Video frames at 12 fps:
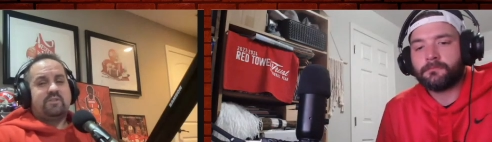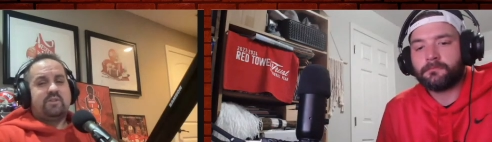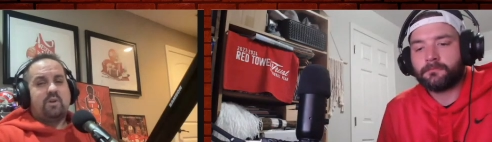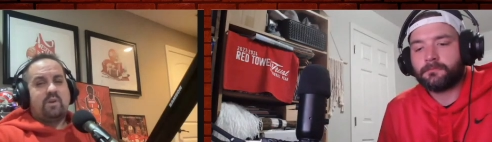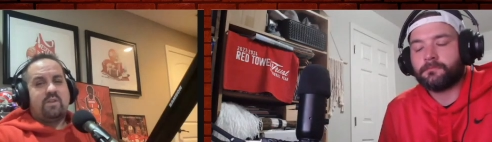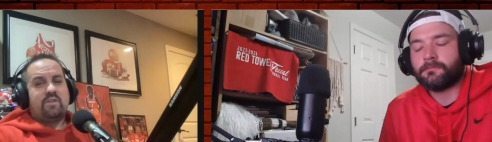Speaker 1: You
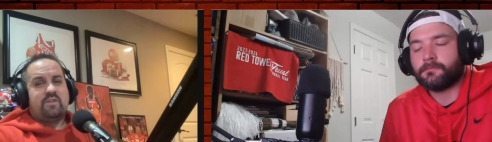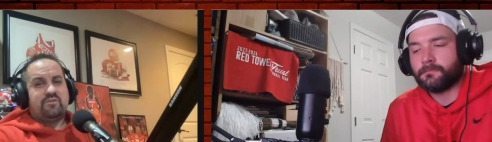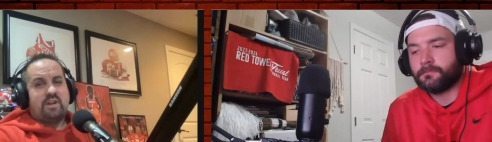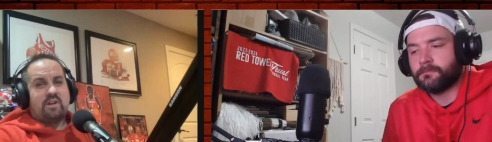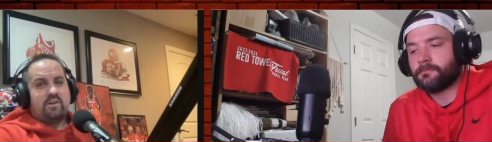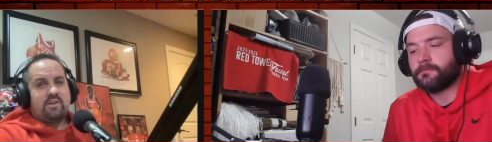know, in this
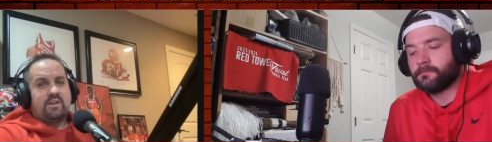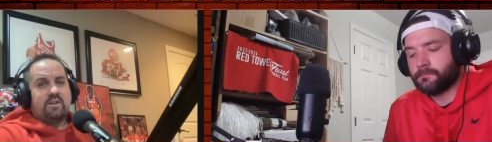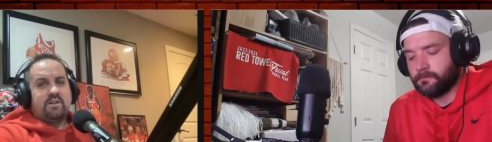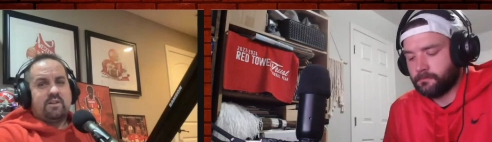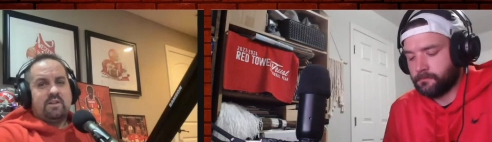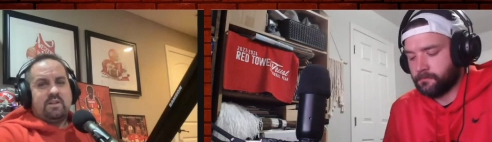area,
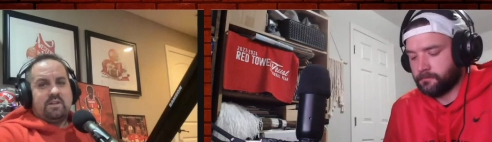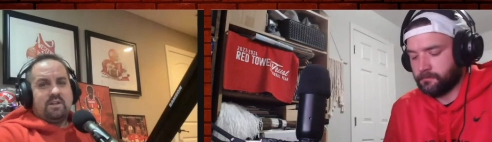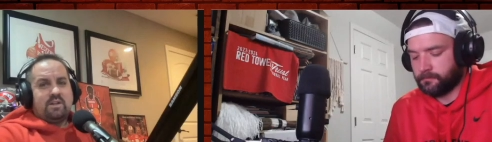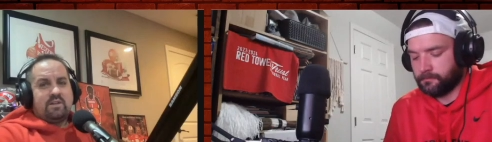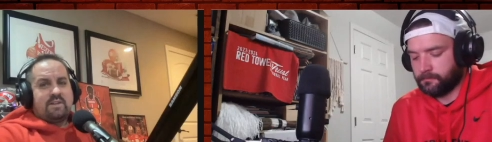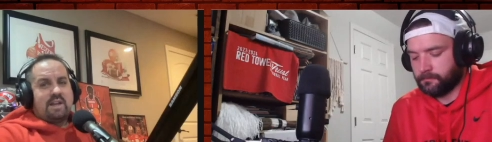
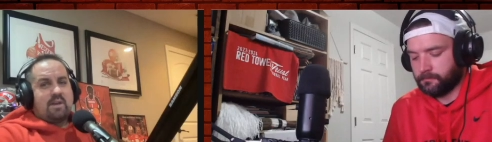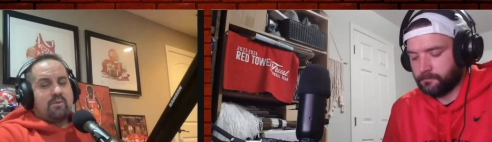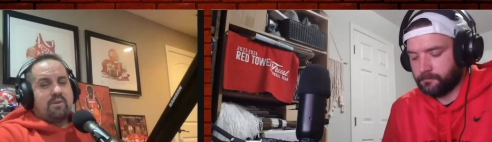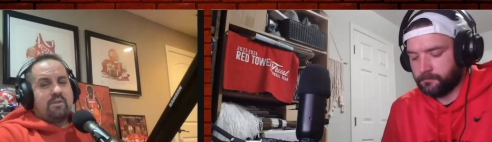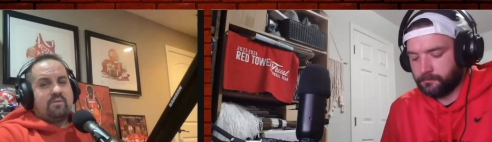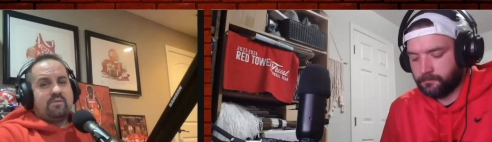uh,
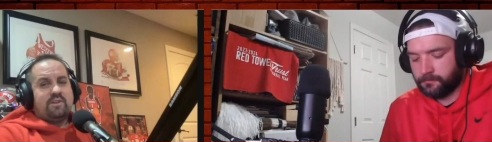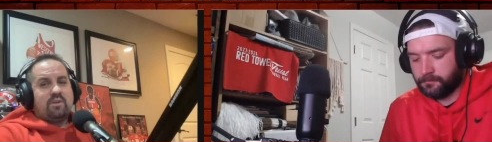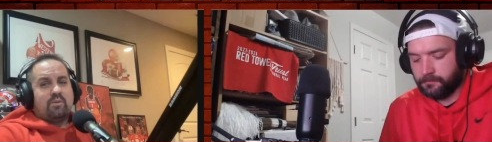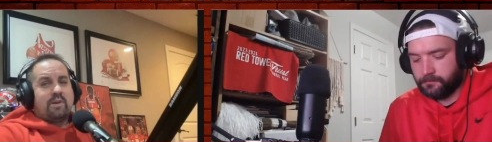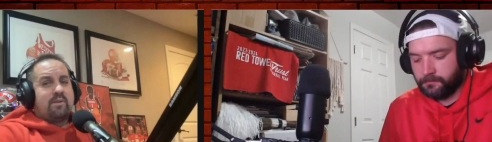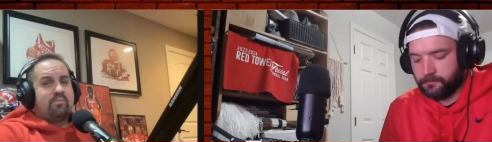Cameron you know
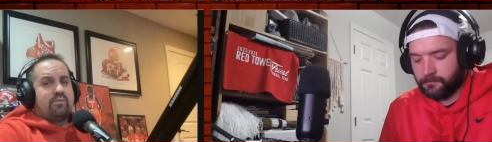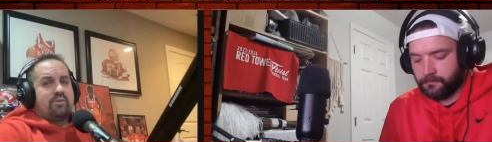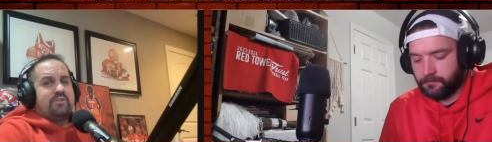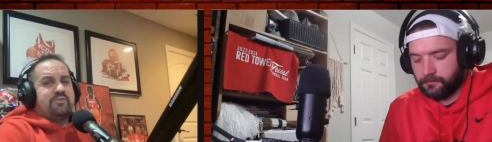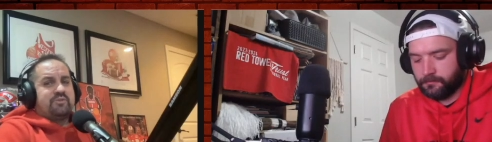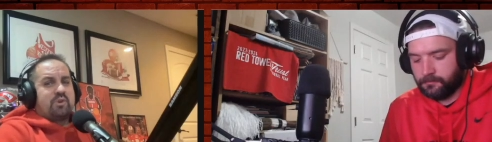ran a
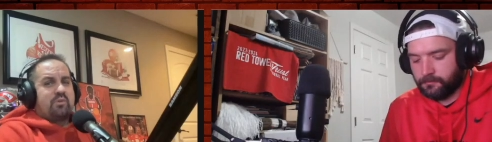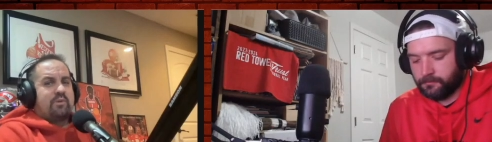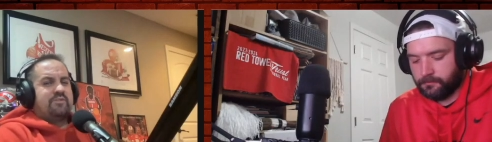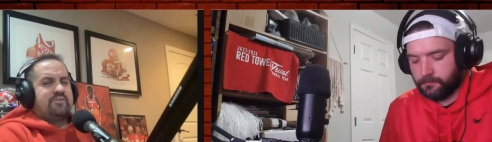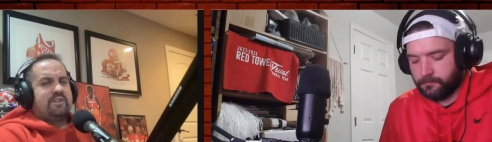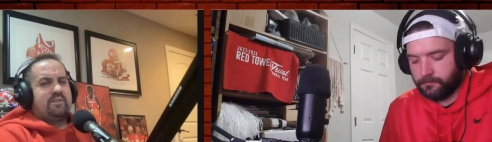pretty strong
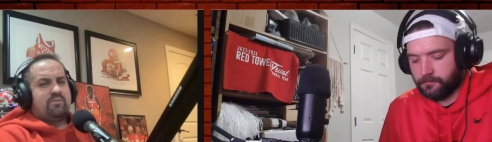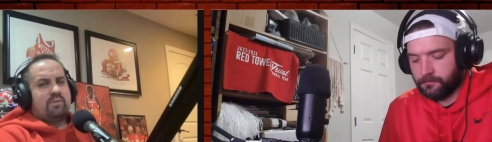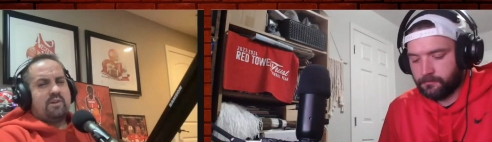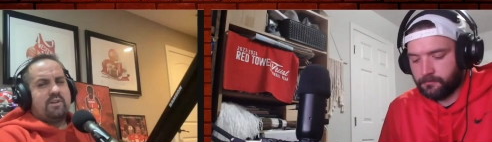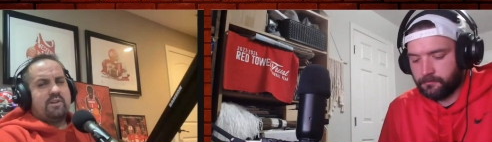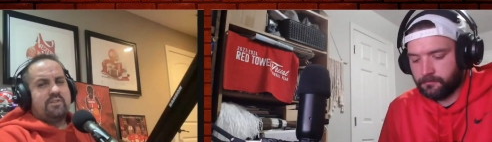race. Didn't
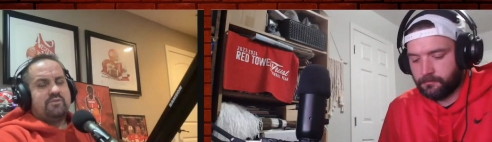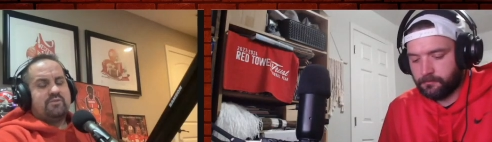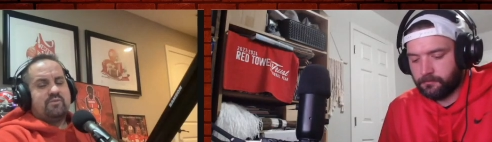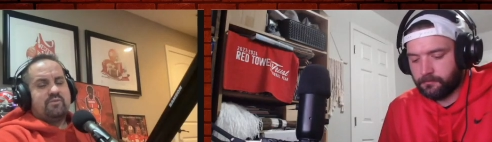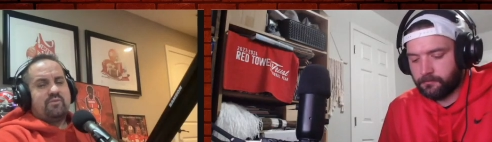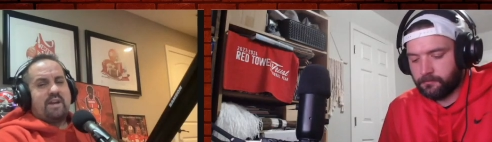run as
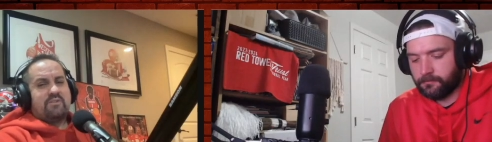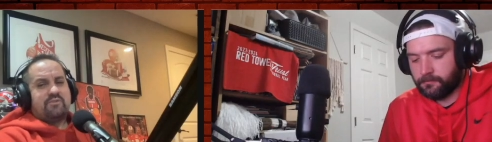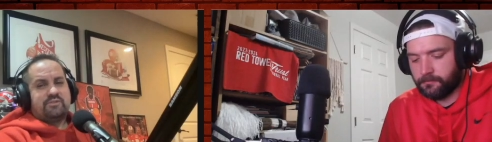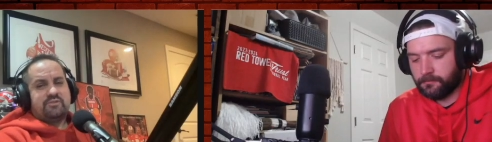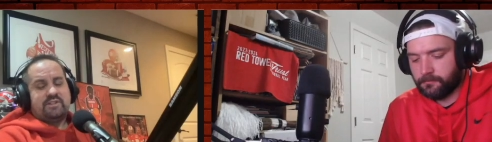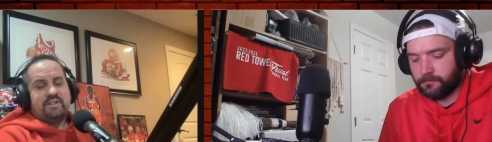fast
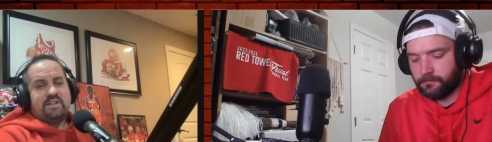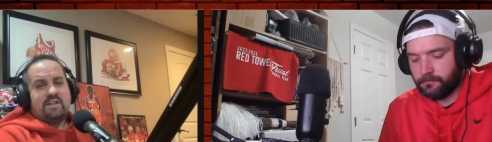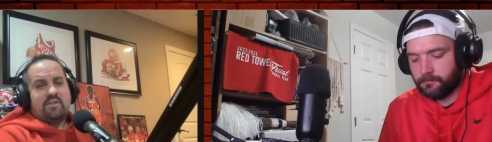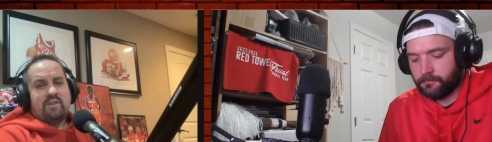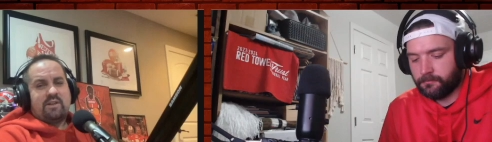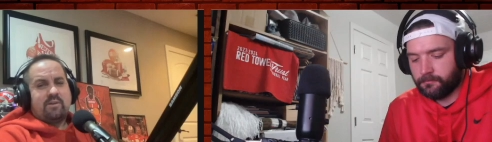as he did. I
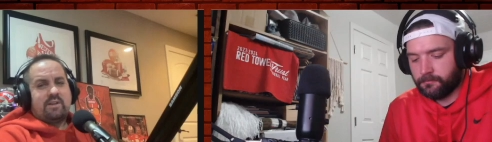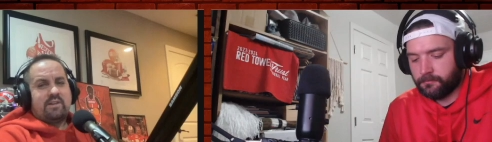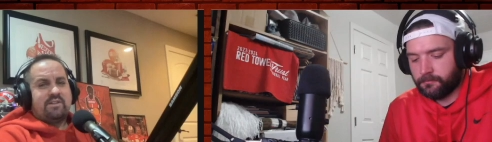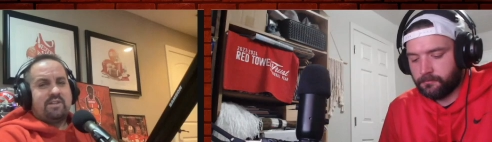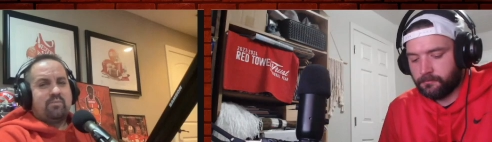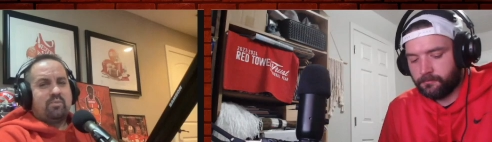think he ran a
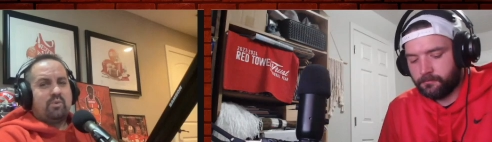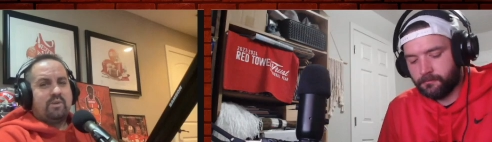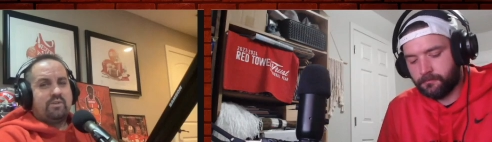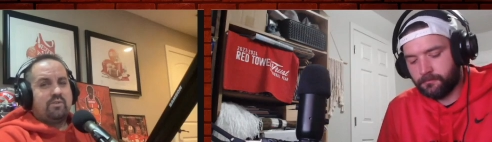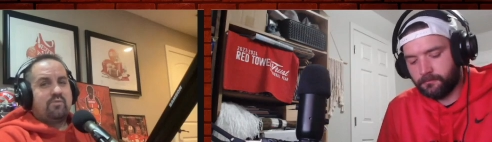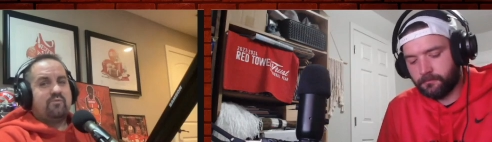ten point
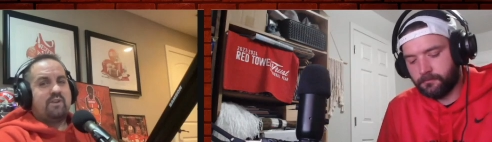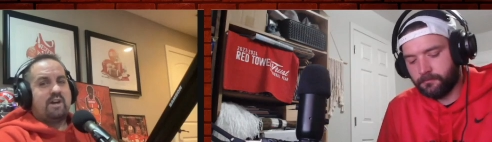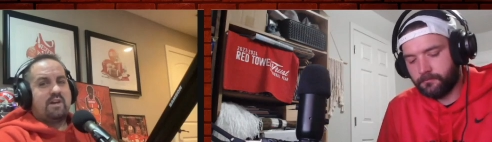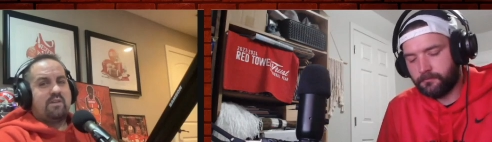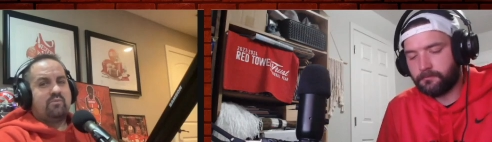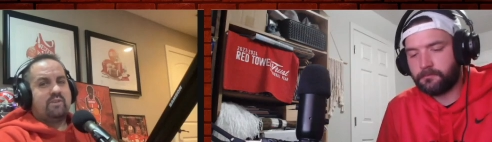two
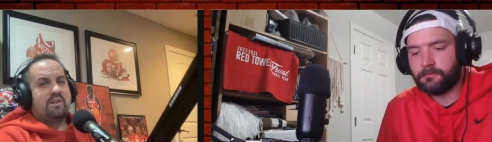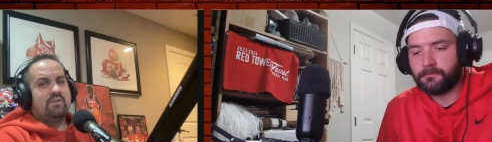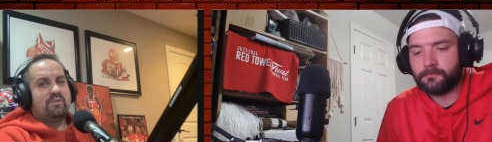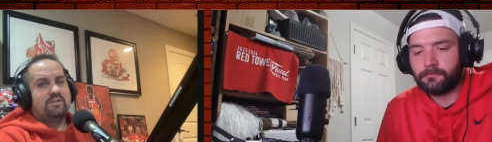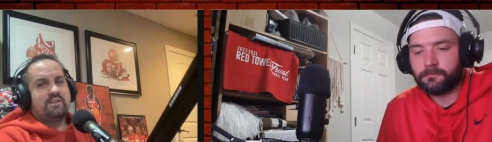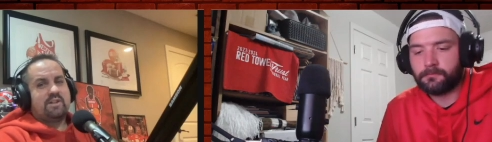five when I
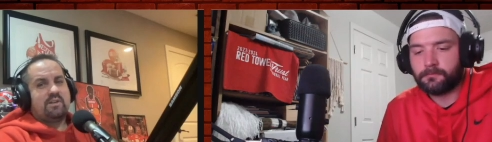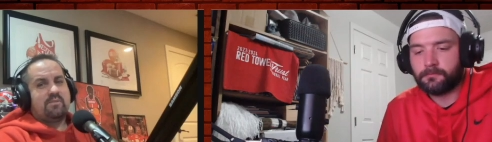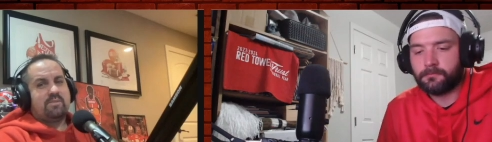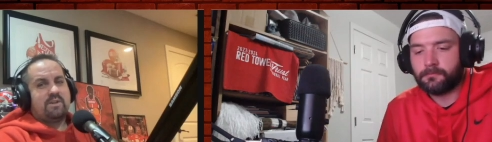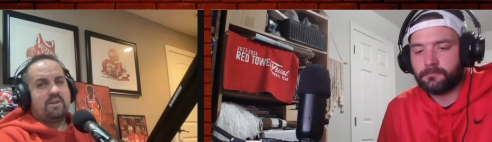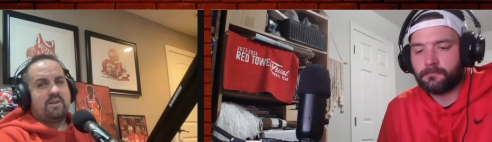looked it up
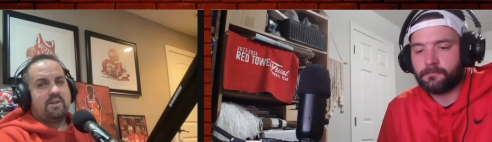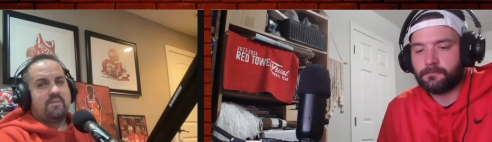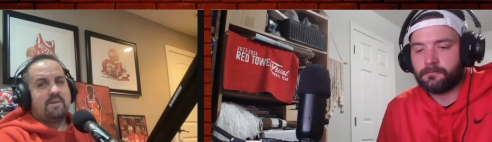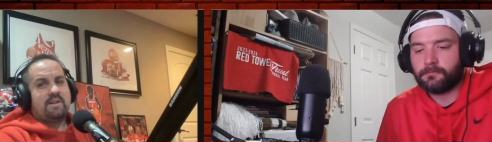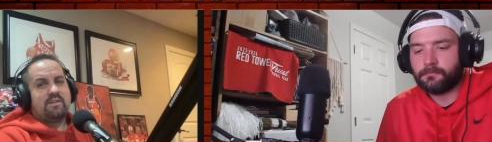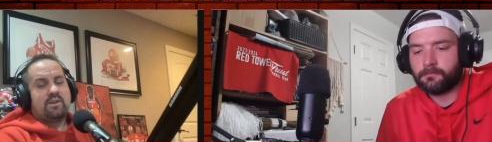um,
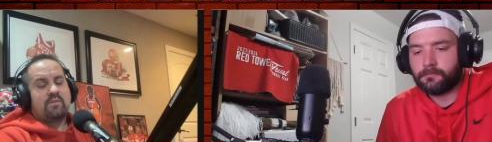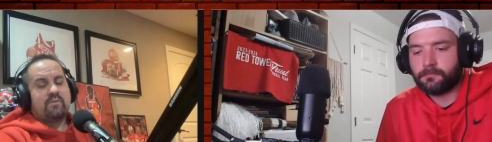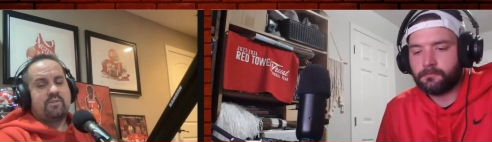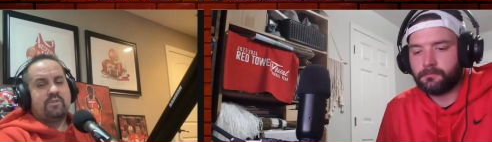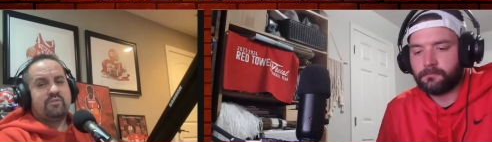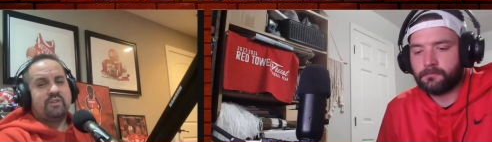at the
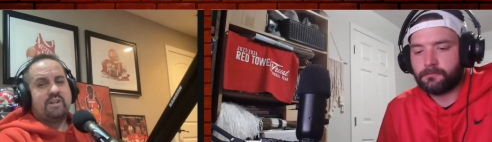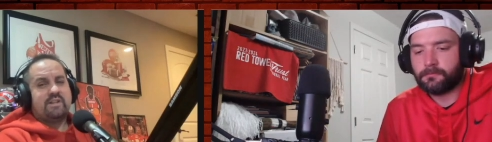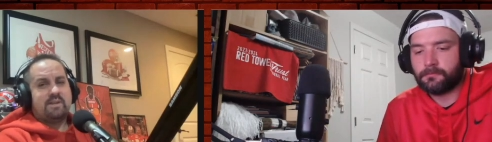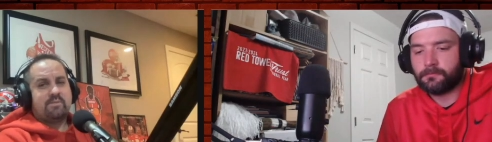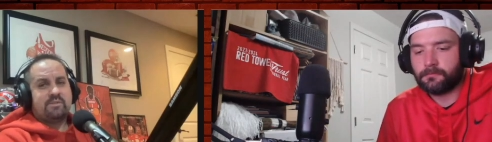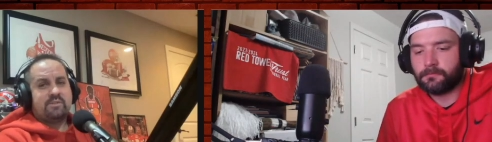Conference USA
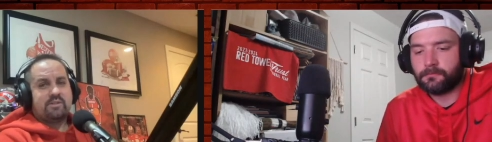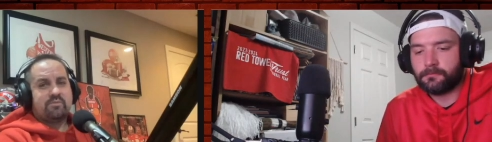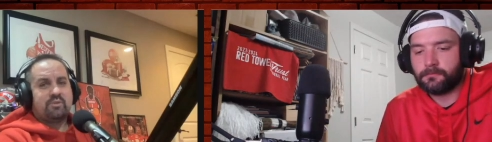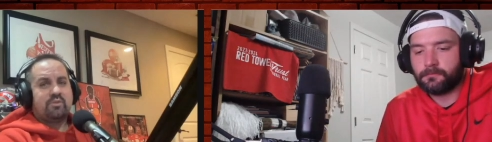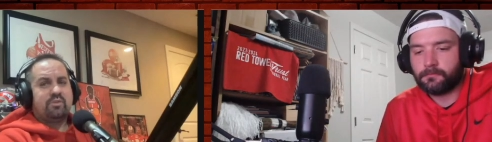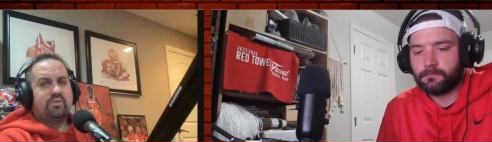Championship.
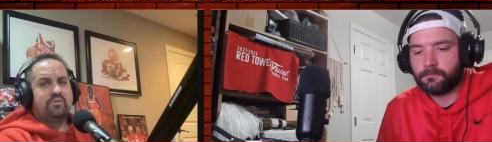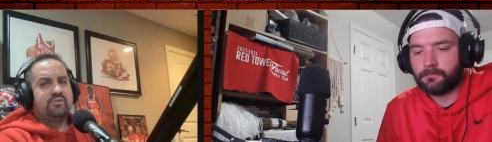So a little